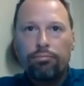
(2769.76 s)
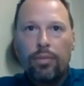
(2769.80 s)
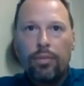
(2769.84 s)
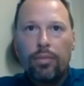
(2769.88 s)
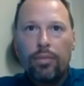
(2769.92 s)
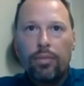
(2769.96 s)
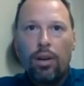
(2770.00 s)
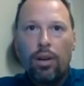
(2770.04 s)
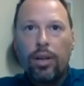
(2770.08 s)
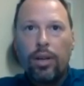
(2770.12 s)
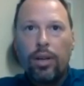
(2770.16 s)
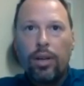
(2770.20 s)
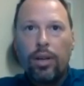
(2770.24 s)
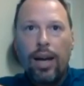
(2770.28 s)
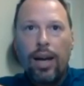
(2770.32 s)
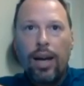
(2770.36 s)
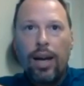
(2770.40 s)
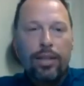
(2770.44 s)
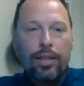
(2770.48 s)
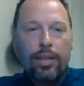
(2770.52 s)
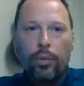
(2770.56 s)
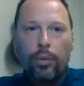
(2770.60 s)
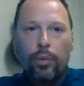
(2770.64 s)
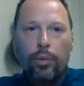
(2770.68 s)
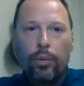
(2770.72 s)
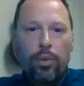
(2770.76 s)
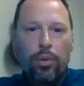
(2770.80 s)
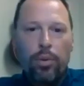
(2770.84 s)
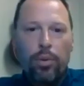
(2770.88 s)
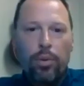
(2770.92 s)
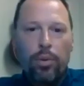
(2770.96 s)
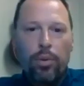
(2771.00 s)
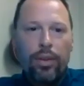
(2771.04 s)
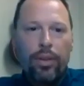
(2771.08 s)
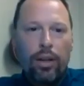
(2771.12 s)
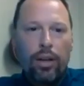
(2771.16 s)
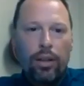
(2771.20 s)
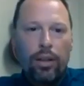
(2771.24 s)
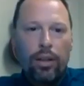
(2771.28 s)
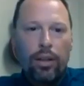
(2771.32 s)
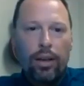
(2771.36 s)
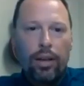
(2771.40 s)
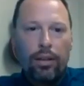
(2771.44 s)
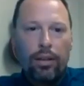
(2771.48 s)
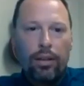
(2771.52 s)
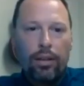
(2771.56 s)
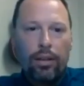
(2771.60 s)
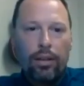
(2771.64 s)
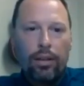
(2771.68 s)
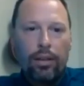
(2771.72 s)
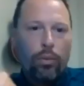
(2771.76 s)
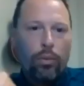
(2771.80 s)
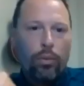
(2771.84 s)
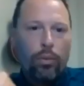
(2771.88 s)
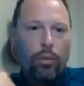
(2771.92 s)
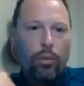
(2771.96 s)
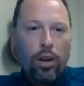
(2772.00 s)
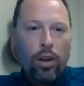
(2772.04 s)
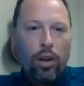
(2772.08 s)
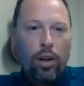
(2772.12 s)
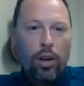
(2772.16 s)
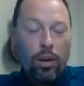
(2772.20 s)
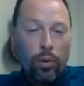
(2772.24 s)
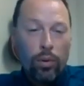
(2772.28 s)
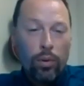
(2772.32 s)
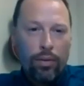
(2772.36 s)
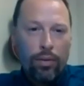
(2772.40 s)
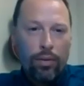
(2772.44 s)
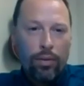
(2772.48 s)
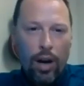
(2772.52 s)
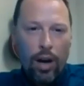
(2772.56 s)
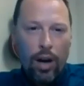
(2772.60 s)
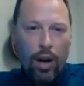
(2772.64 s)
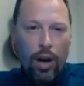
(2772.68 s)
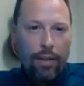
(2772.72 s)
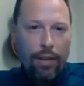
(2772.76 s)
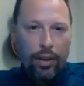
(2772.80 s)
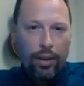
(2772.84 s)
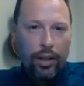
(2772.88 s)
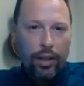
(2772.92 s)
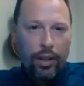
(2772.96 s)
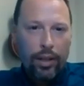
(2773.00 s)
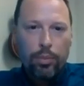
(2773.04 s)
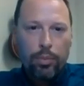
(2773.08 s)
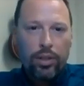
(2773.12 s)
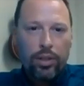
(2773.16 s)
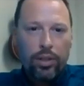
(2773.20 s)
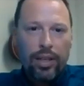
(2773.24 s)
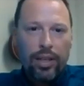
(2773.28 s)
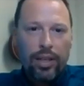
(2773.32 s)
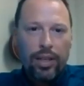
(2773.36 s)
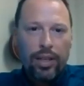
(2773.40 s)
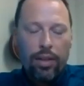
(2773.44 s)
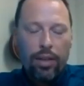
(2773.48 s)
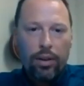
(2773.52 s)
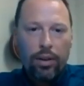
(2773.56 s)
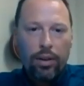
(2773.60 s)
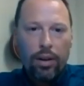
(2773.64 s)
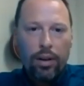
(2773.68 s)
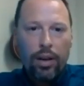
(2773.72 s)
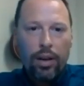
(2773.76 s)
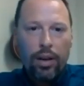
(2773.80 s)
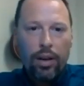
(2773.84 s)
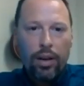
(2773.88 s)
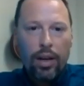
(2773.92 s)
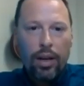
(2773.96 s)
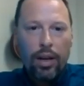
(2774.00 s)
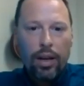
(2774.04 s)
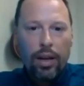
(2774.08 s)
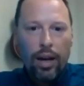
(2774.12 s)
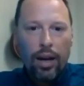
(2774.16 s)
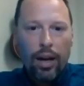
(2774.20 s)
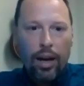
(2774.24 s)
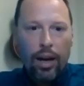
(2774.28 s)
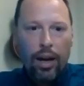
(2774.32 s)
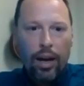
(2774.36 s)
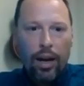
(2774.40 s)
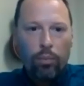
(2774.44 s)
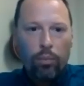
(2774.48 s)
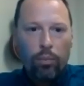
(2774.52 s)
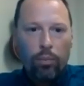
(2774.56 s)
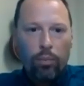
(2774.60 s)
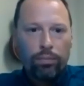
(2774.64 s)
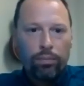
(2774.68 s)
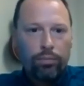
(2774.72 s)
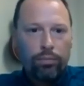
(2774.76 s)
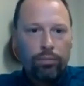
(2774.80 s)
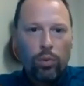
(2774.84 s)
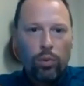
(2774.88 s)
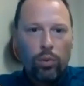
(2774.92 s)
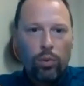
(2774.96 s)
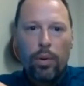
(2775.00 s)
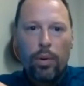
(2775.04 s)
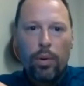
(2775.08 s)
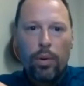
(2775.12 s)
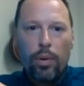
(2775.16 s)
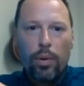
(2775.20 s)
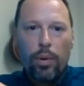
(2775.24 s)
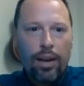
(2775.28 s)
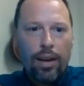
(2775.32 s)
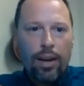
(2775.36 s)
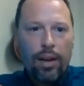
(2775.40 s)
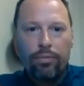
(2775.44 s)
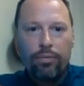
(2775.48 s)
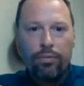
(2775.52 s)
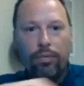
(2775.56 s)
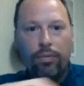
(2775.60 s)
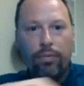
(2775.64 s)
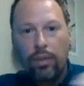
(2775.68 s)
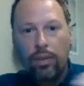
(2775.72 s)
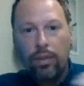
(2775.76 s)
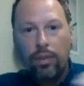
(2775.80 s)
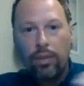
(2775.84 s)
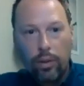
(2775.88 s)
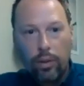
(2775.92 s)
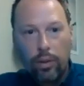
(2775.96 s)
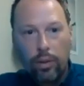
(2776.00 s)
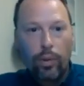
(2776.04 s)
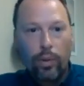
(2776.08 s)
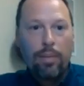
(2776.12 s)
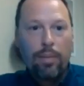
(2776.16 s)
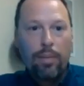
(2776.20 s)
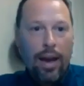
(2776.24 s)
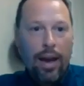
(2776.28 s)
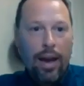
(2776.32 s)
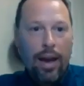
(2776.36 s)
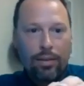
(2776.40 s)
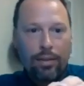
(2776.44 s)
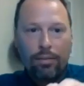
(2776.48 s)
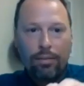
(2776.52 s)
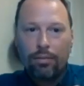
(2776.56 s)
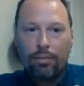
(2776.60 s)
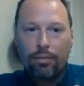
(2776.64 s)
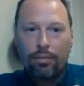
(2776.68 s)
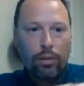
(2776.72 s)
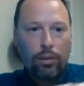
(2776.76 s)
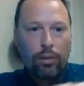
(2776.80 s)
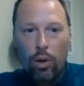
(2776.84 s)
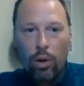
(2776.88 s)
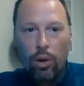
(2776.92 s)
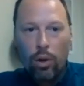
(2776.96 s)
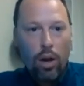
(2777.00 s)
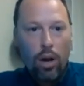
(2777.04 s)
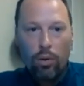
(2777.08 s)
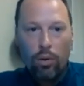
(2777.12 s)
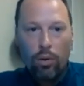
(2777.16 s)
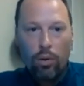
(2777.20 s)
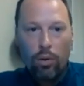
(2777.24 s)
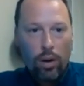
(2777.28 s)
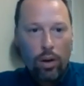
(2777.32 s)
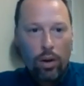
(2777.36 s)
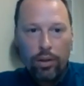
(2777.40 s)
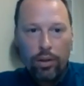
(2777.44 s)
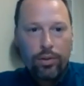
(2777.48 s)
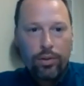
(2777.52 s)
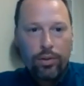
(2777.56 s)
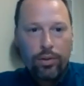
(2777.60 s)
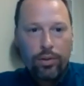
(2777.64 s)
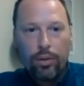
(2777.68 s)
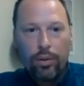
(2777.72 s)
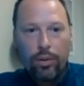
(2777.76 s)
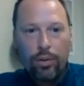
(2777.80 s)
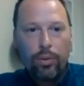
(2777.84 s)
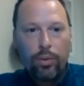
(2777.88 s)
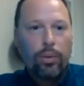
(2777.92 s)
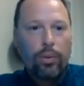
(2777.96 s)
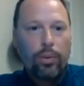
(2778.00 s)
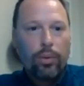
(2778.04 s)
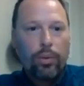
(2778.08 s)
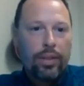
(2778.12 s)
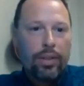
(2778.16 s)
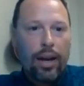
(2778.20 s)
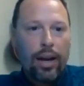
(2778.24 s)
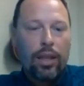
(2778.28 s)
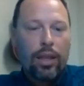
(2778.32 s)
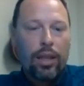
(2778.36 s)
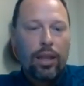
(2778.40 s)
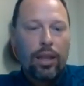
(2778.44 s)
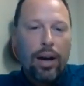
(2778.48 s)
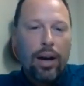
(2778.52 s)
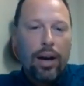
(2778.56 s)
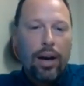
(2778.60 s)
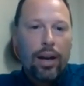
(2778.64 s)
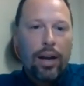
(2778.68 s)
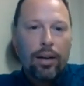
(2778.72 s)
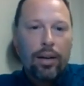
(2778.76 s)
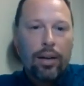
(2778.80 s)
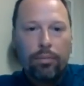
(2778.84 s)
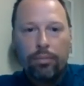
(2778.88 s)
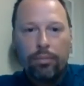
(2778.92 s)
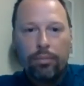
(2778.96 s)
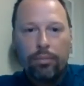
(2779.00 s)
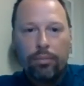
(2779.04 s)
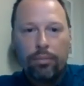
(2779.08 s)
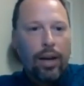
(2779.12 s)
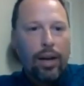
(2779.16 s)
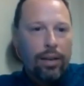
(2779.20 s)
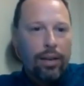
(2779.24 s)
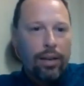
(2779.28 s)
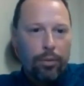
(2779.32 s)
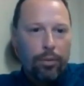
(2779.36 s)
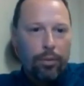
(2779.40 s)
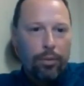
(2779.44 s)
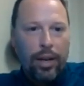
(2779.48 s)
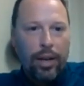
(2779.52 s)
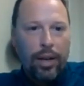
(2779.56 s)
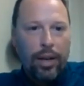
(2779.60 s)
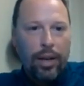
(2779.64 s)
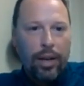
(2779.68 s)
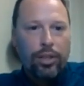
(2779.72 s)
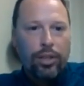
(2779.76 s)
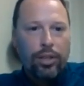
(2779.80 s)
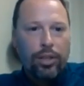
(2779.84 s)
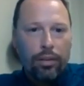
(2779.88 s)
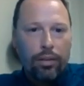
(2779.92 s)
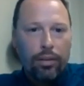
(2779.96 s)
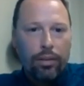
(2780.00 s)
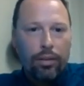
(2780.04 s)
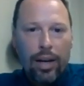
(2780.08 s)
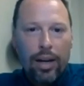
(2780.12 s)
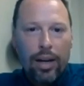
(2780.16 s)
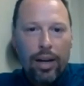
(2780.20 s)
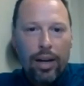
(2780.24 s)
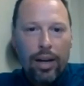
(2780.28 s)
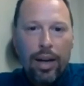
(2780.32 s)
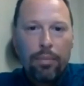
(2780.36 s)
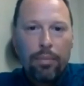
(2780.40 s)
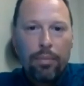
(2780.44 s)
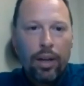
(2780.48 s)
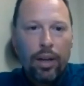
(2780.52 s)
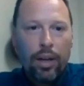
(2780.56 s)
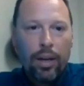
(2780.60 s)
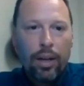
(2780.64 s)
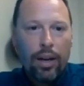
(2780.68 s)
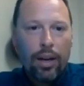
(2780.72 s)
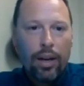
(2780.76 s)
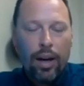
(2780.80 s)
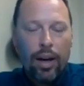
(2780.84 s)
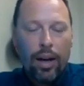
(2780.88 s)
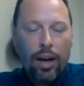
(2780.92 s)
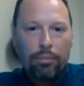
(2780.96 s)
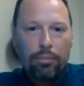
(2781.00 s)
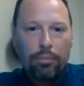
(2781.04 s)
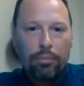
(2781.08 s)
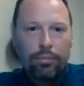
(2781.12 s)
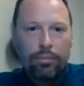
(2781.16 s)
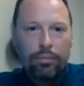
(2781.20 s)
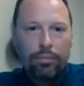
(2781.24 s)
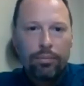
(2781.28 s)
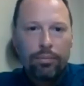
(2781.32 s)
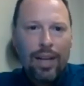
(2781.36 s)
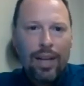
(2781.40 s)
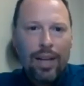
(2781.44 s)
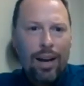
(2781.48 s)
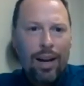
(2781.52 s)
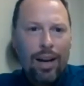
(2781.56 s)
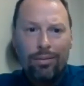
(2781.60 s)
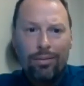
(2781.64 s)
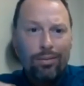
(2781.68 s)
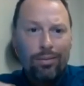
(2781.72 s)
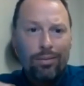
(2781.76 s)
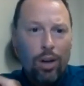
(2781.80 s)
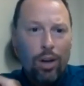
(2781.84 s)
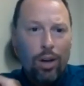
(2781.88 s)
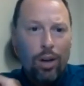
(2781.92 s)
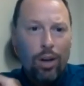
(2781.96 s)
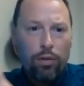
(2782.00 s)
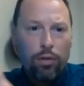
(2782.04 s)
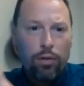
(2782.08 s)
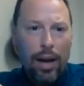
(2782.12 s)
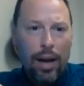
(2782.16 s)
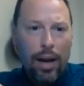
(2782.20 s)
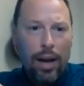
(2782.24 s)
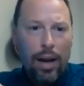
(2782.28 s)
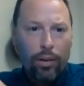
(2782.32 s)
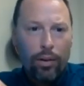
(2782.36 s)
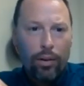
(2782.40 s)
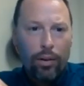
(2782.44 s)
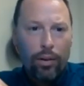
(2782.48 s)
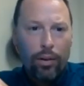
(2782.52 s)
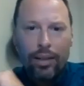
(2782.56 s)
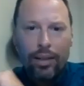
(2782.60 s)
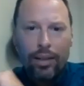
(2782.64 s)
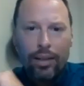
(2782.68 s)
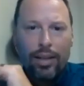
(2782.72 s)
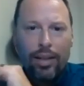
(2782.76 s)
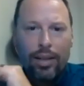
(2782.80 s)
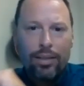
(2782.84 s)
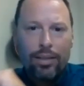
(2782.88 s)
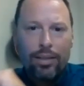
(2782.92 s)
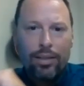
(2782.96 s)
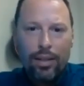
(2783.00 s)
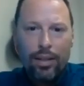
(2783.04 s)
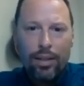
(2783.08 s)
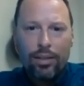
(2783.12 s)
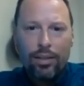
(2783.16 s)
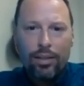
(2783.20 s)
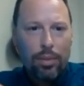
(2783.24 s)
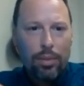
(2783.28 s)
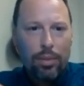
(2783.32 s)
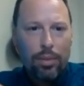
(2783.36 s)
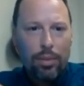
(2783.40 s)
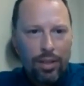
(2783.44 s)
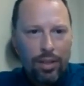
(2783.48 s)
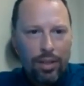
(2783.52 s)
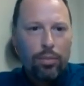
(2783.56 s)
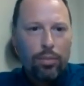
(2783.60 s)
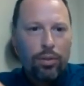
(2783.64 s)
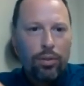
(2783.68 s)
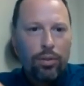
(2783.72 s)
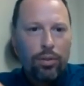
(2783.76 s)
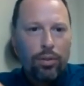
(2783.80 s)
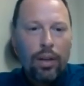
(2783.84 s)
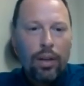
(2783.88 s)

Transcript: all the content we put out there, like, you know, whatever graphic gets put together, we'll always have the RE/MAX logo, one of the two, down on the bottom, my information, my name, not overpowering, like Stacy said, just keep it simple.